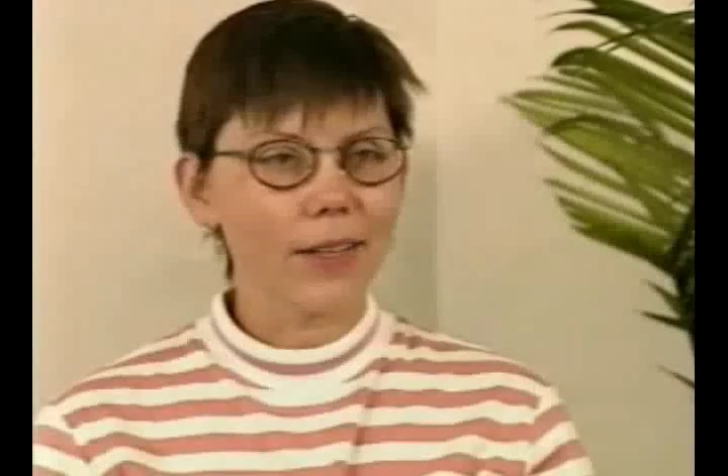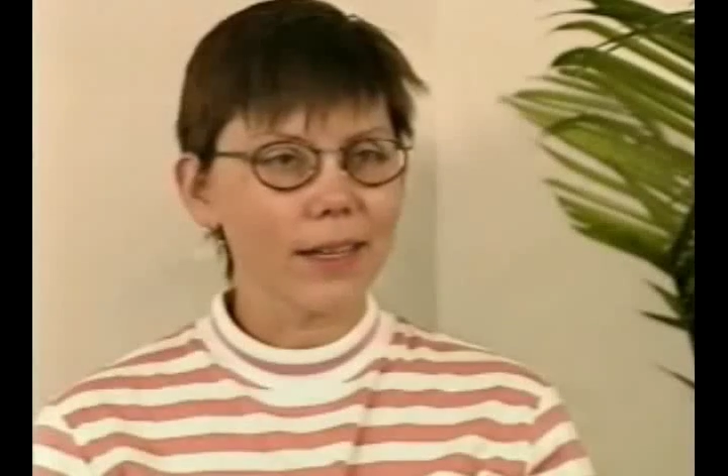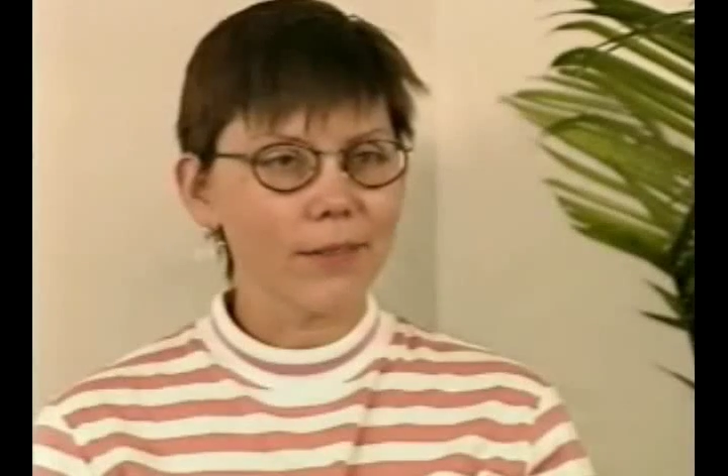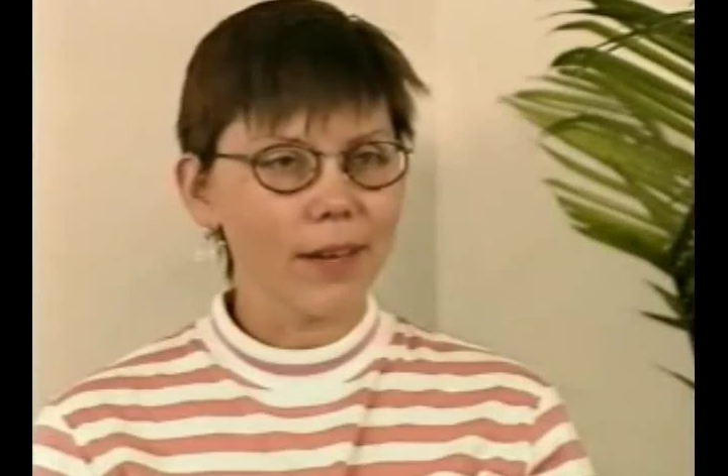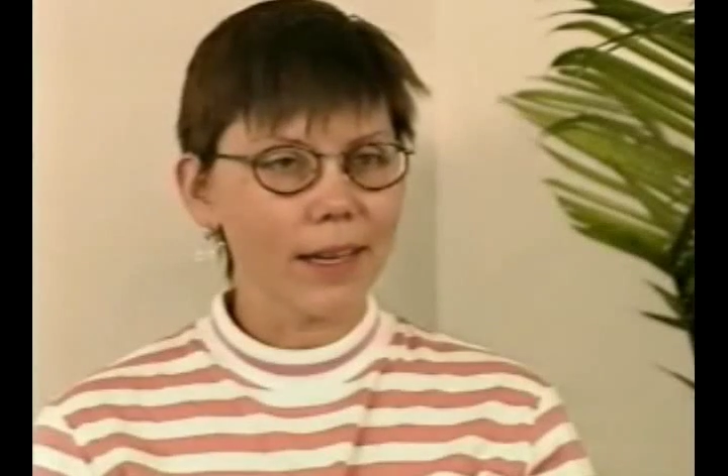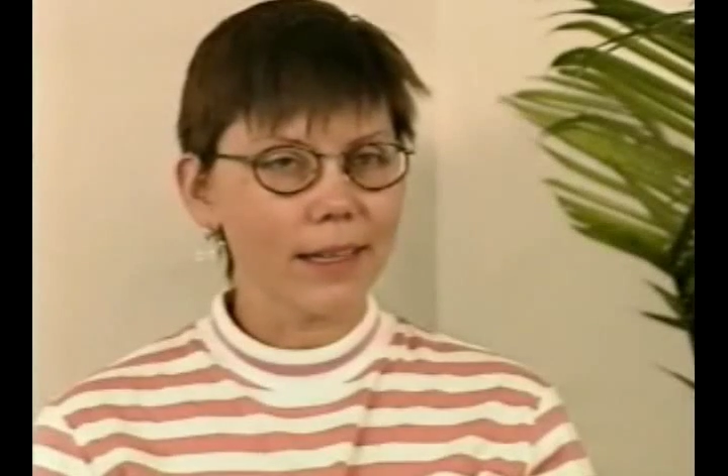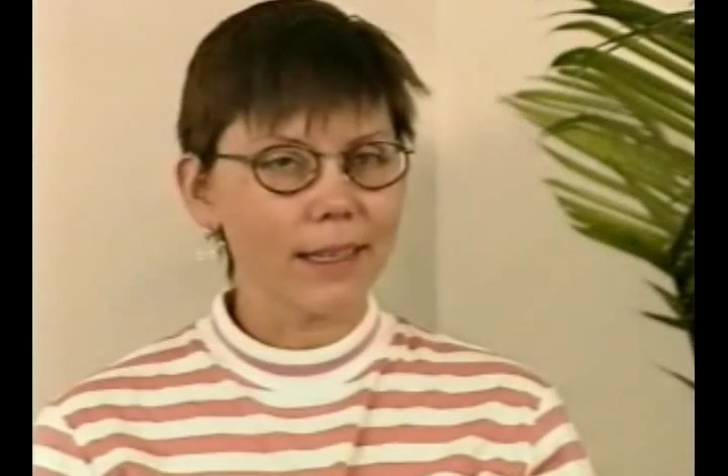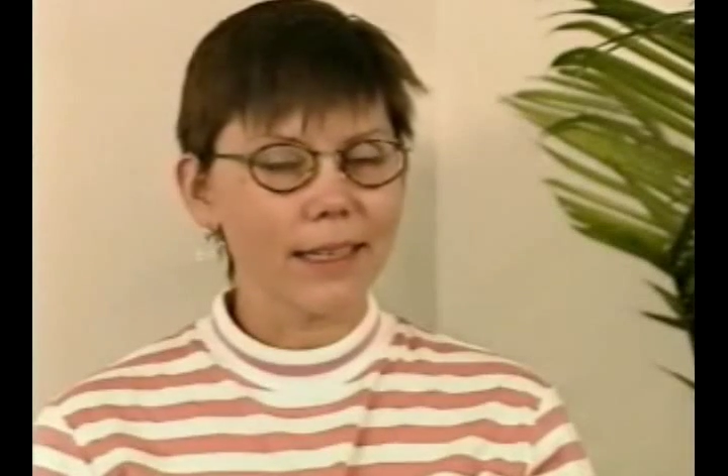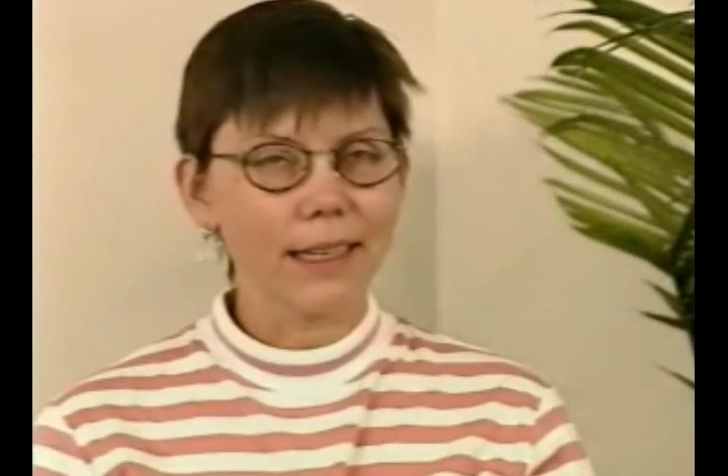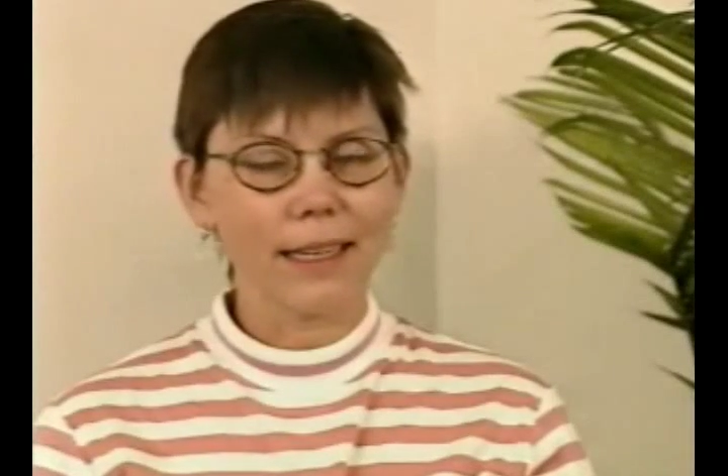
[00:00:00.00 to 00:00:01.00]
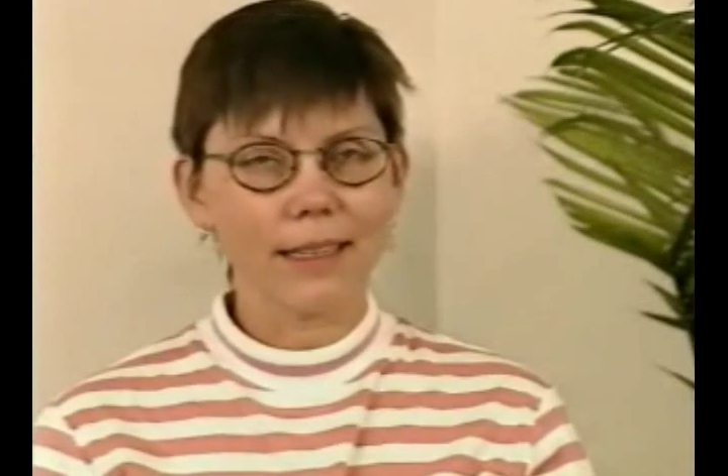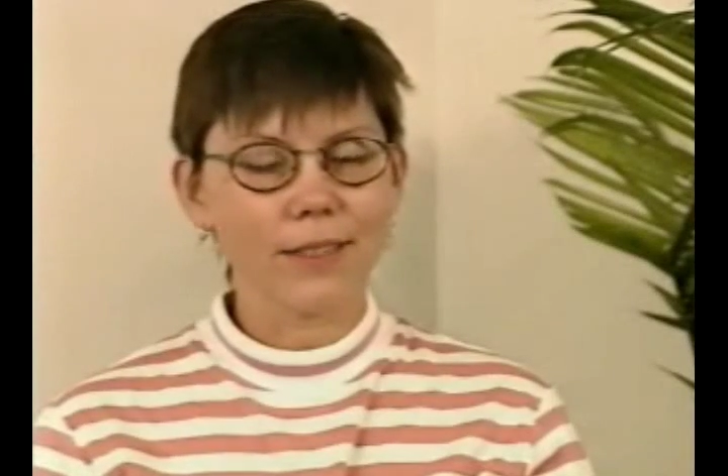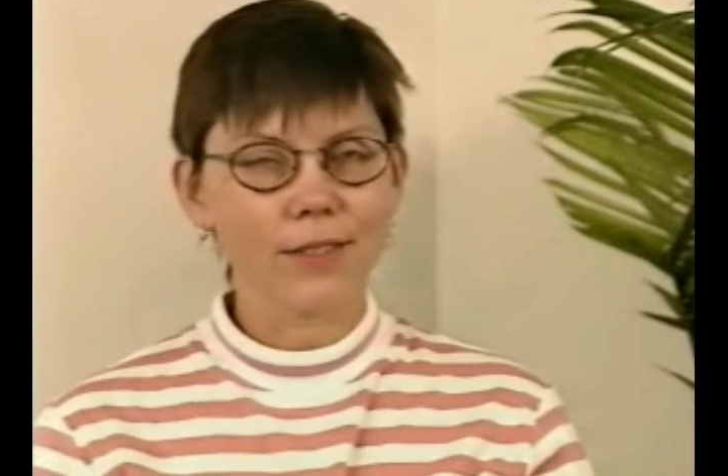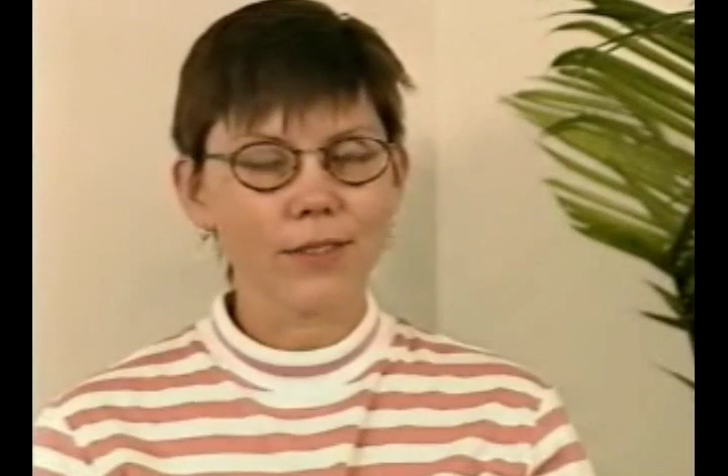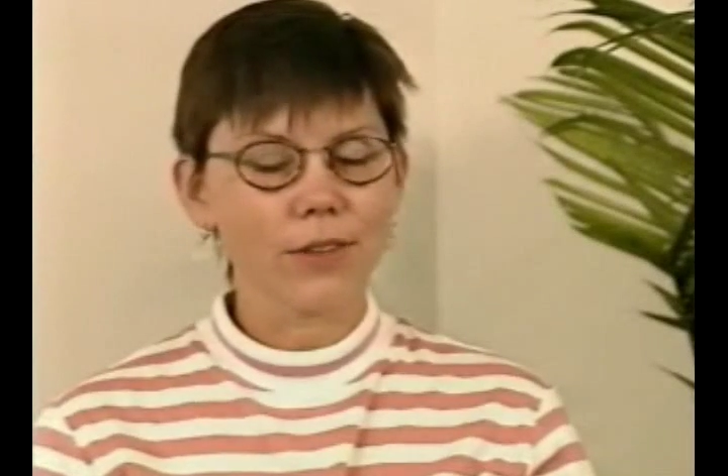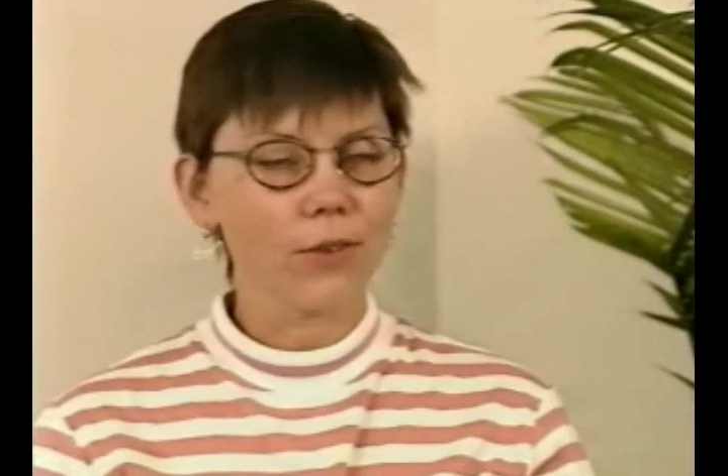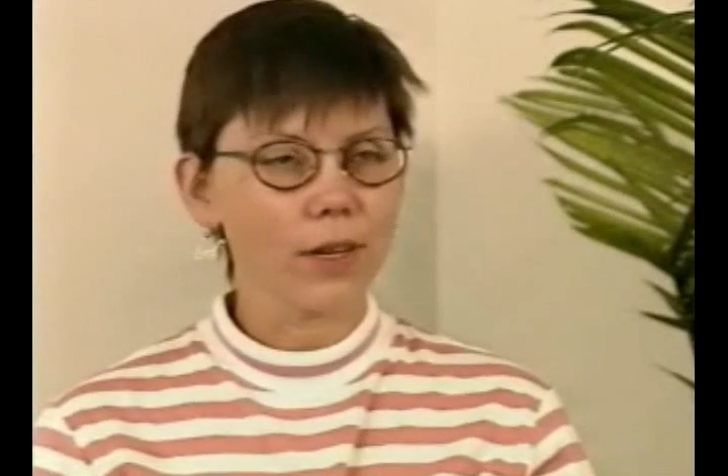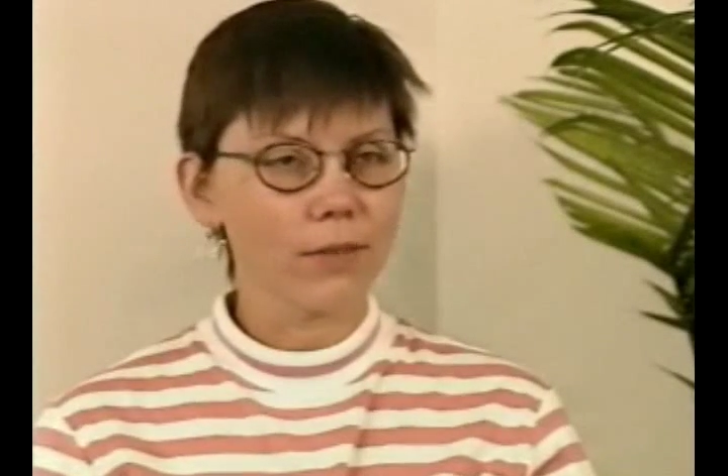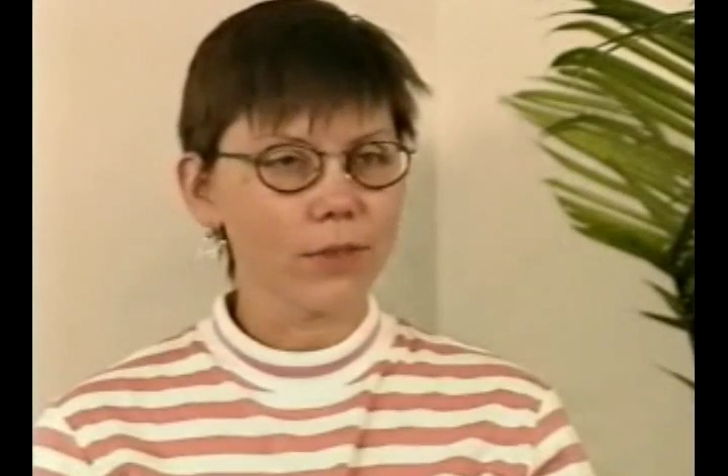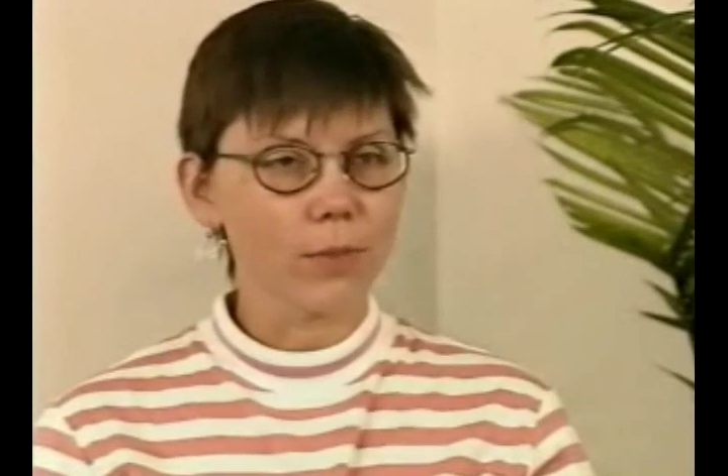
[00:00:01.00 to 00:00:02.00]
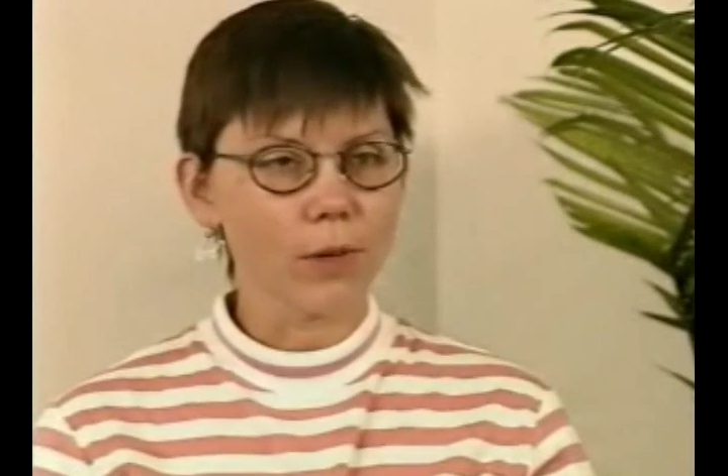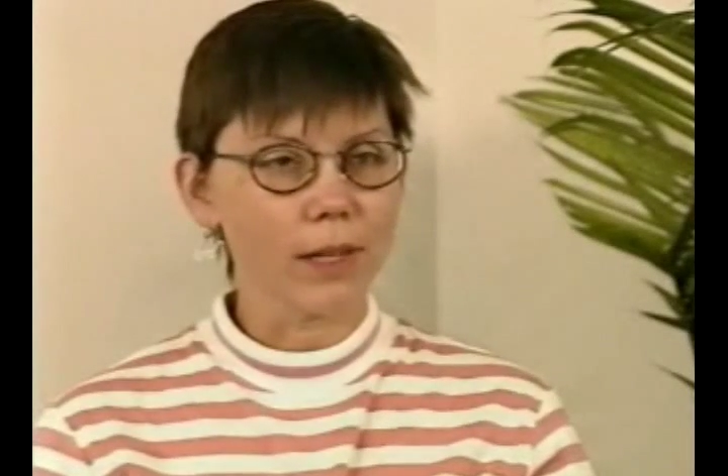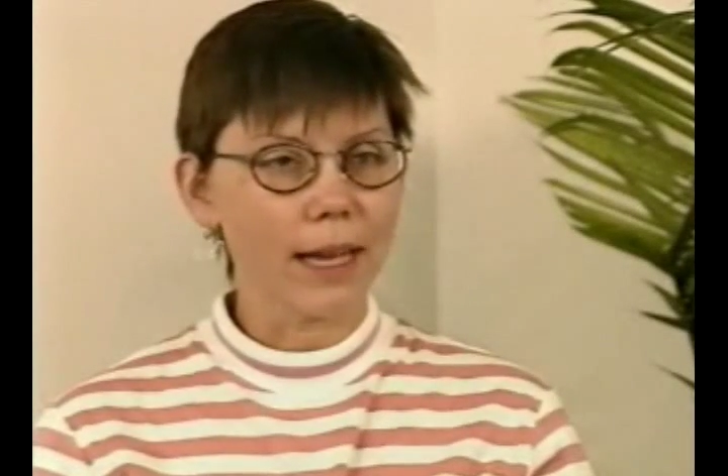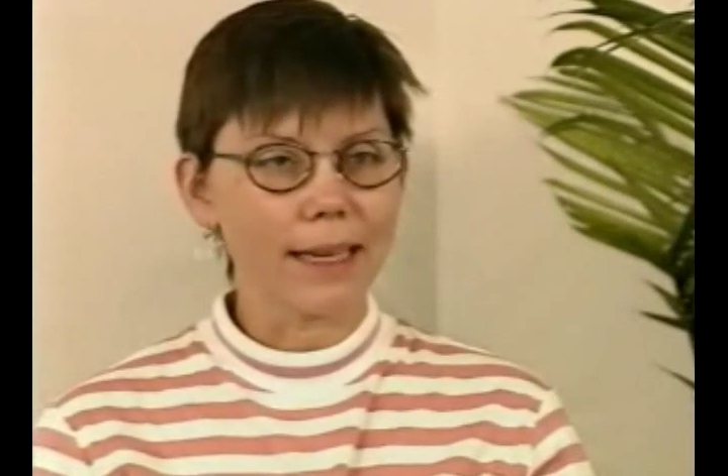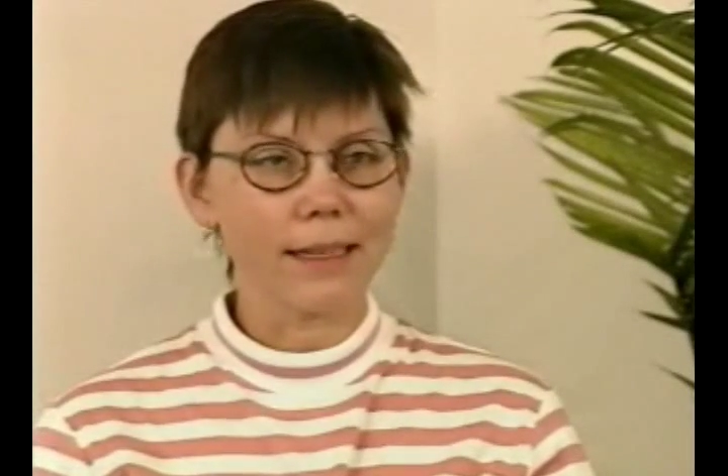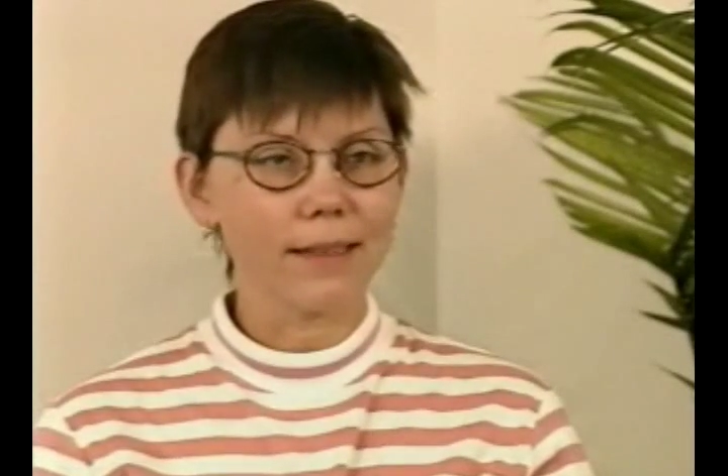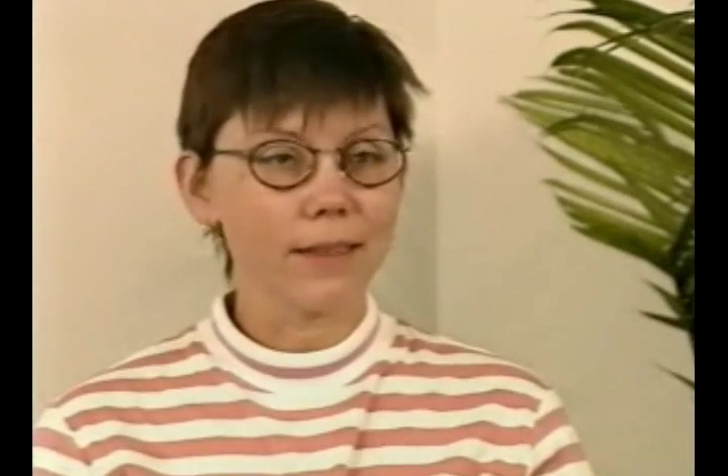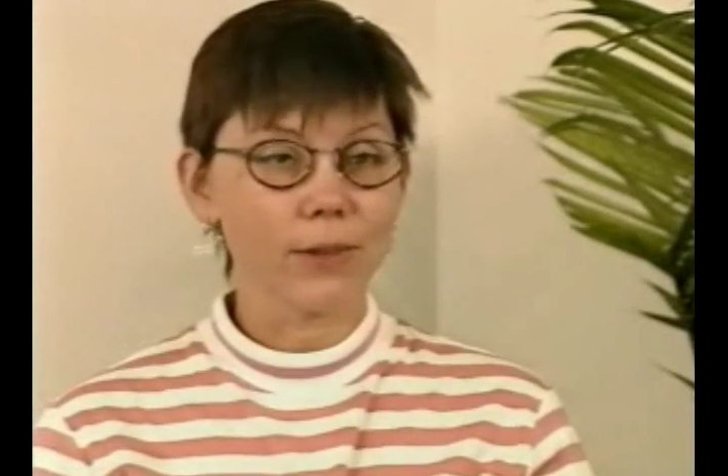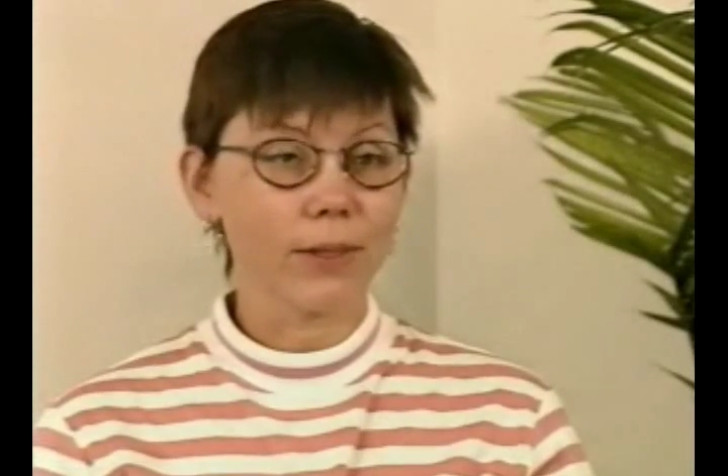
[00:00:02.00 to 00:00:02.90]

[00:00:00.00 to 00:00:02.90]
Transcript: that I've had it in, it's so comfortable I don't